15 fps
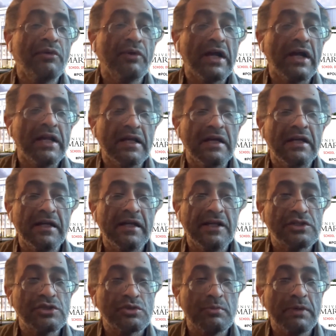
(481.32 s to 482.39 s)
good idea, it
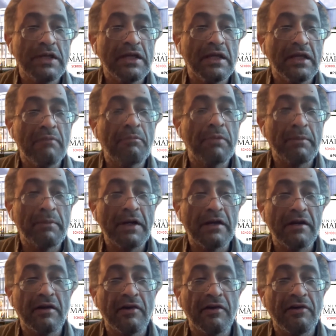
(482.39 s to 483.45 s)
needs to be
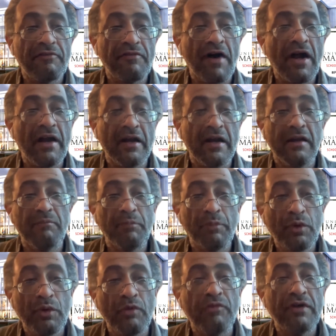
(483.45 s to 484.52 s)
implemented and refined and
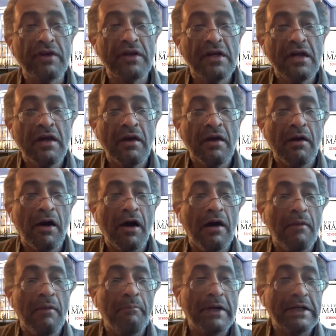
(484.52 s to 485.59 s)
improved.
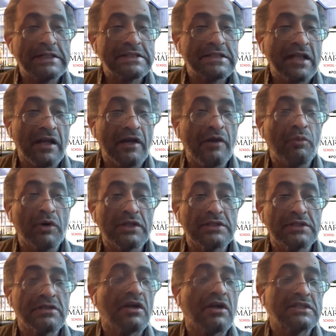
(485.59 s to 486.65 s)
But still, it
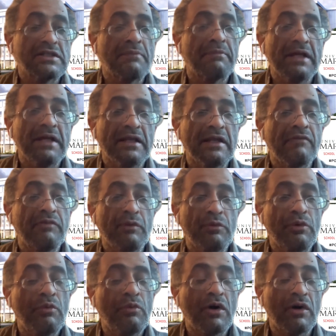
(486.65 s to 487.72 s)
was not something that we
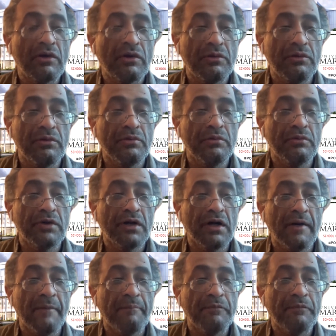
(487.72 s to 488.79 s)
would want to
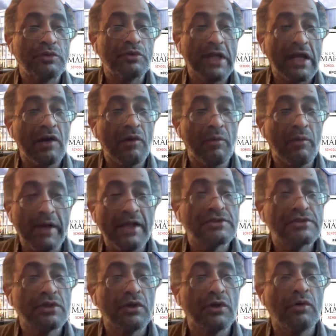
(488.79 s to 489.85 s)
take away.
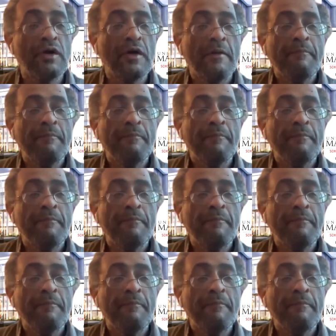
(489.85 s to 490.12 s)
So